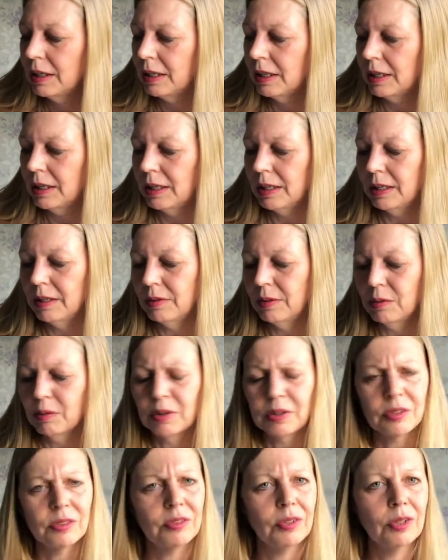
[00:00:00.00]
There
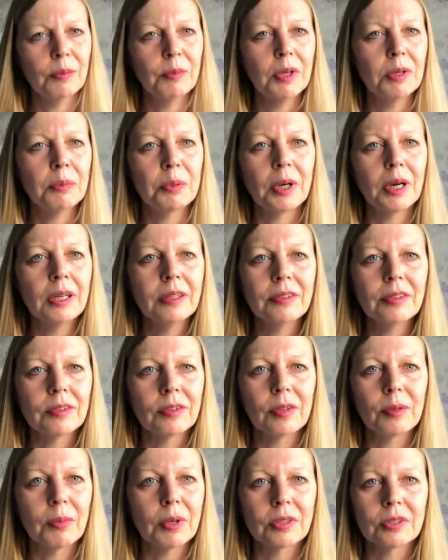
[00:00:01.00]
were so many prizes
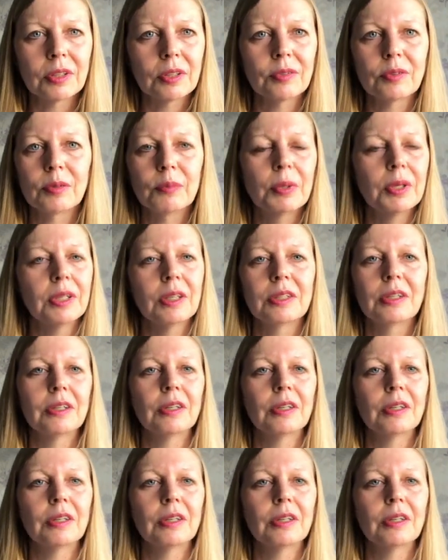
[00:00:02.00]
at the Manchester Bee.